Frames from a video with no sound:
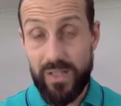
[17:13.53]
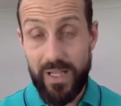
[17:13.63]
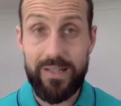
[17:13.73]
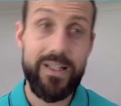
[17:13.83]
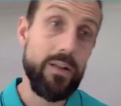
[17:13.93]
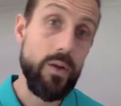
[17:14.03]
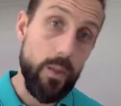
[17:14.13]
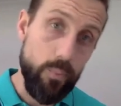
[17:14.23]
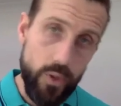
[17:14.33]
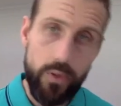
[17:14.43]
They can download
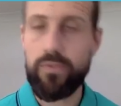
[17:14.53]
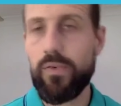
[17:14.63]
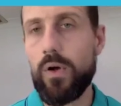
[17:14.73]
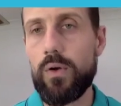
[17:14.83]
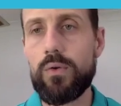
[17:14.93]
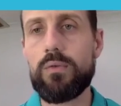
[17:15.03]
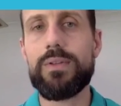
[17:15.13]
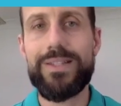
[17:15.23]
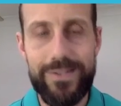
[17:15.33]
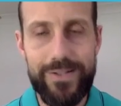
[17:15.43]
it, put it on their phone,
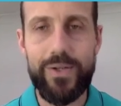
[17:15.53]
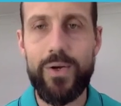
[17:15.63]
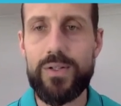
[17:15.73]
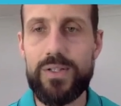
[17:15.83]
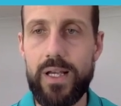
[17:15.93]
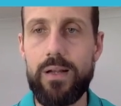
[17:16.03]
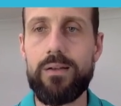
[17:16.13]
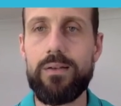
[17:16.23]
listen to the content.